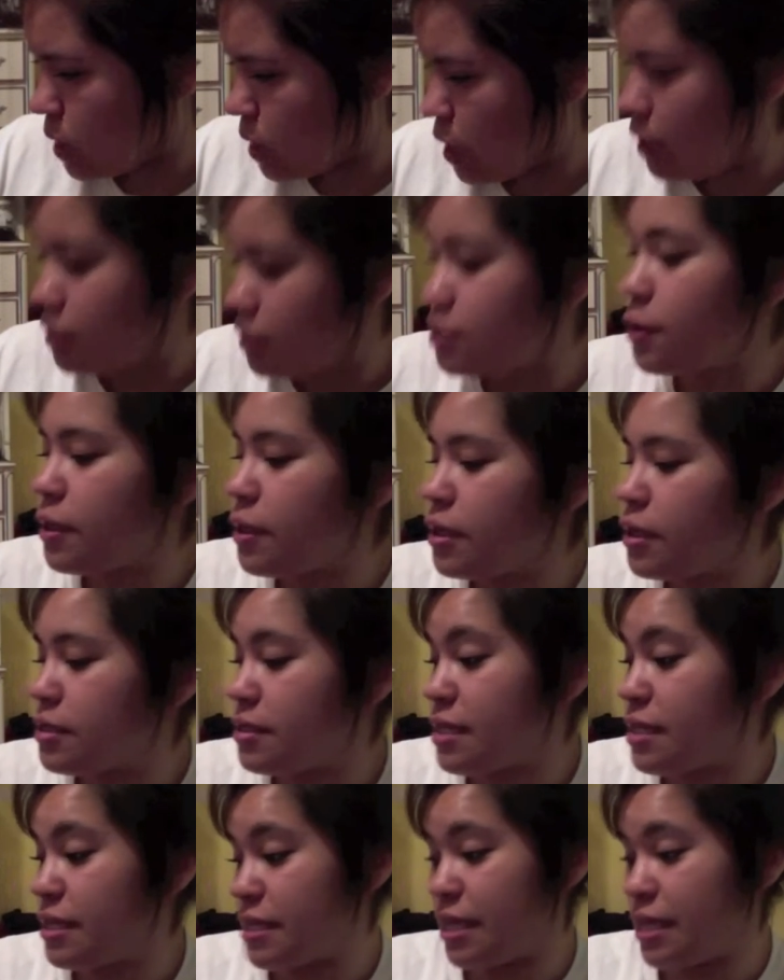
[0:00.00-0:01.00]
So it
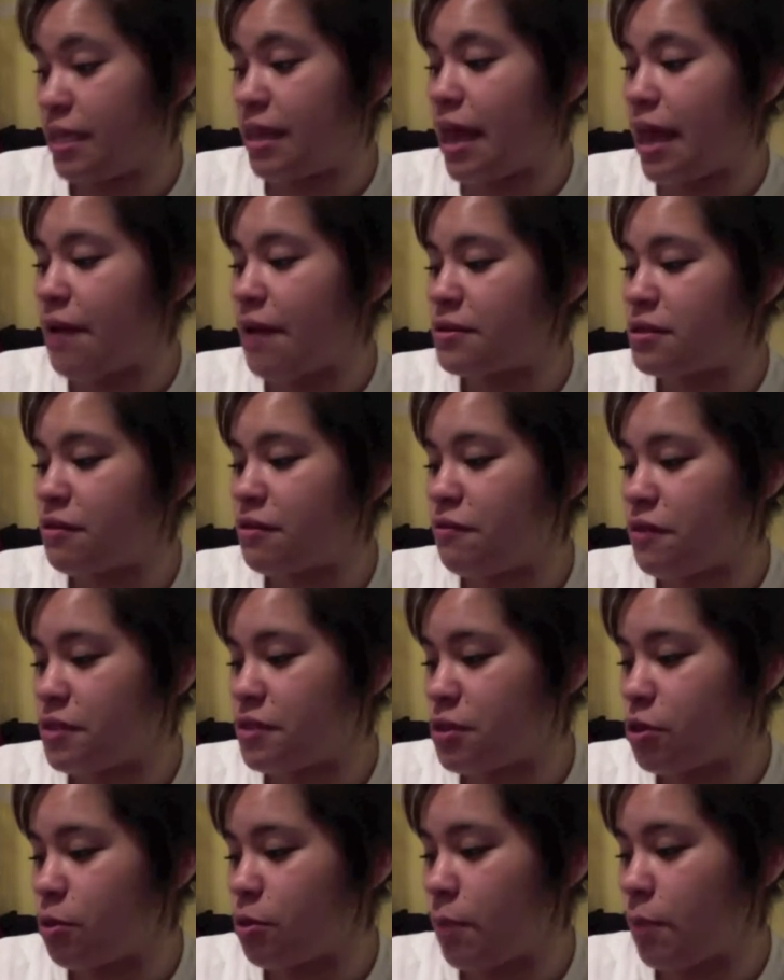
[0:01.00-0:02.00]
says it allows the
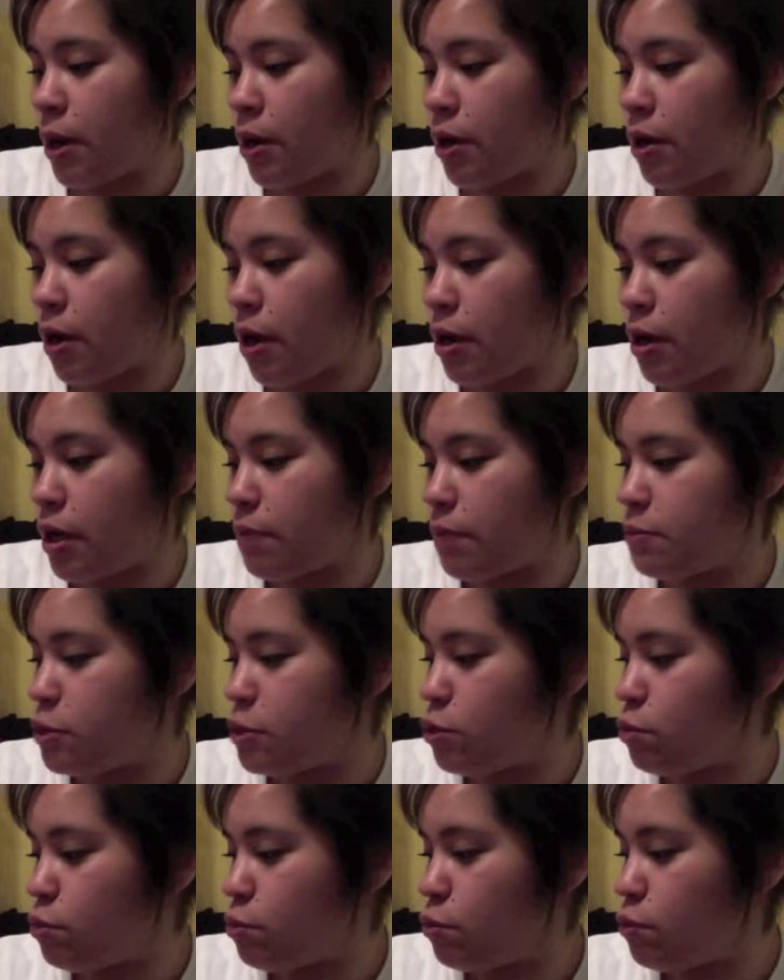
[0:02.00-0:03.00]
visceral pericardium
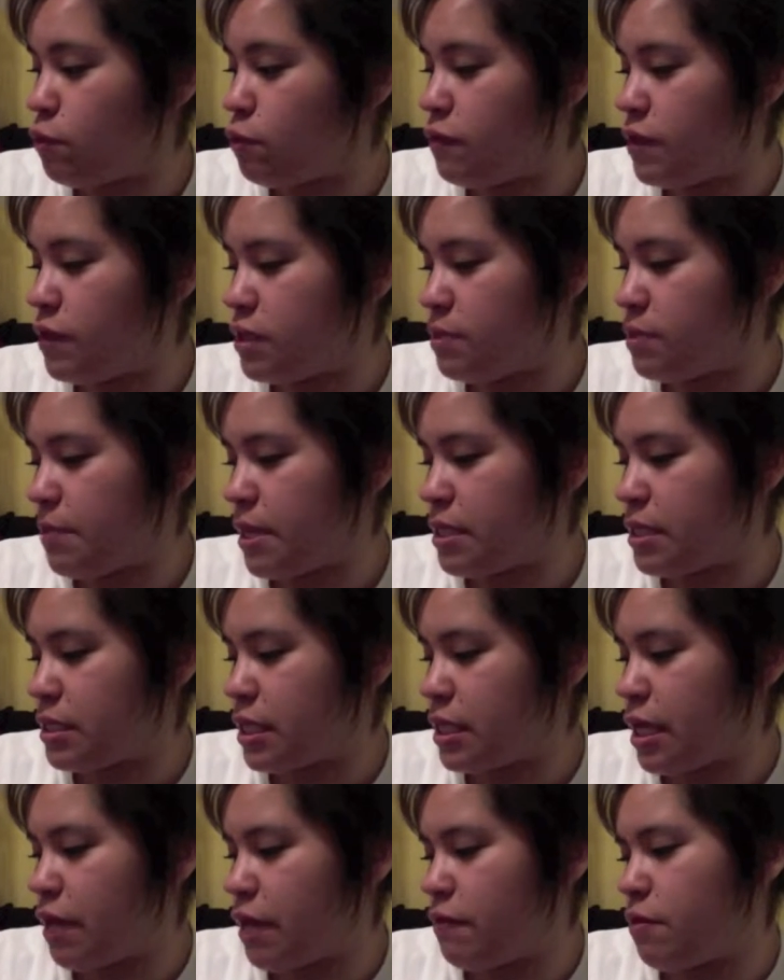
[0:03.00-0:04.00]
to move
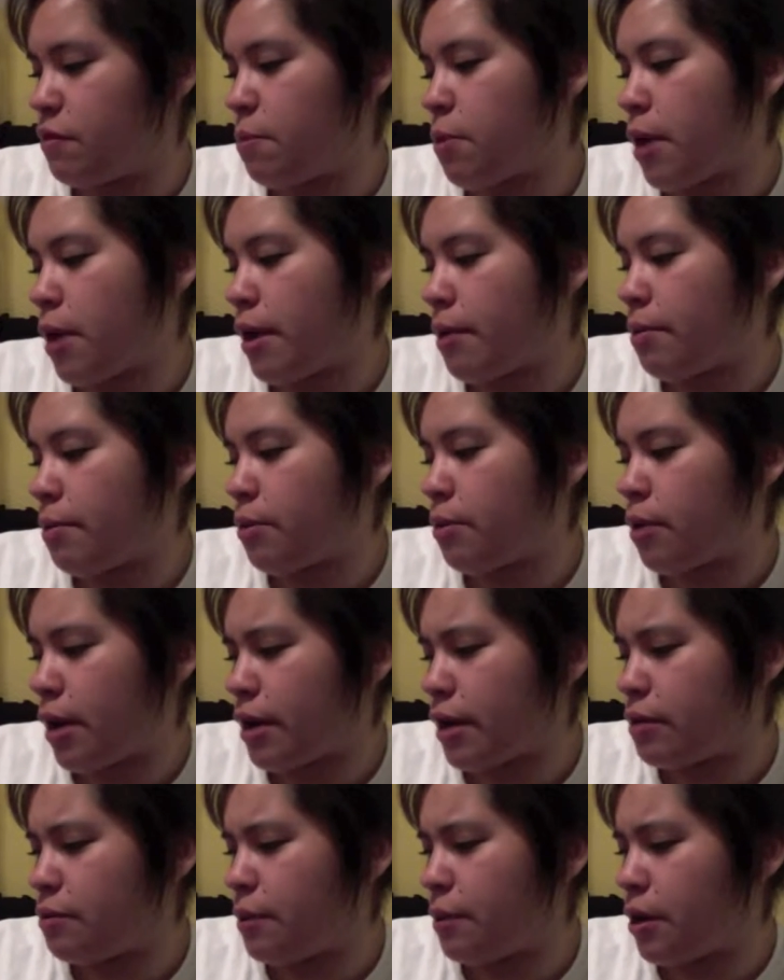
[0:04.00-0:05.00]
independently of the
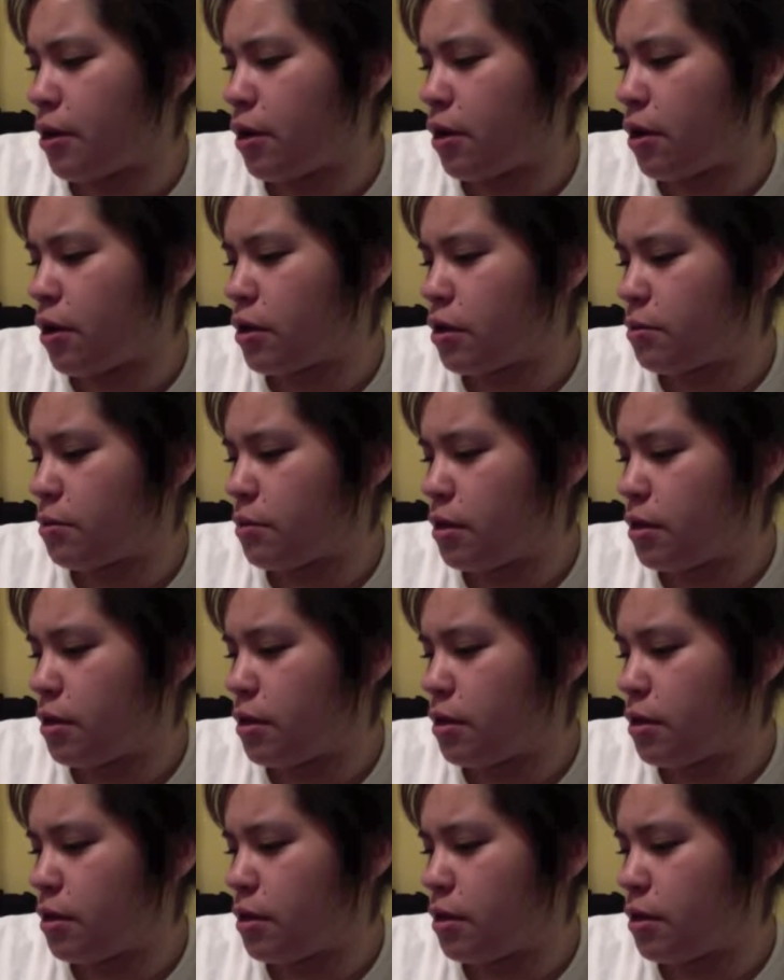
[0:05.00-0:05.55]
parietal pericardium.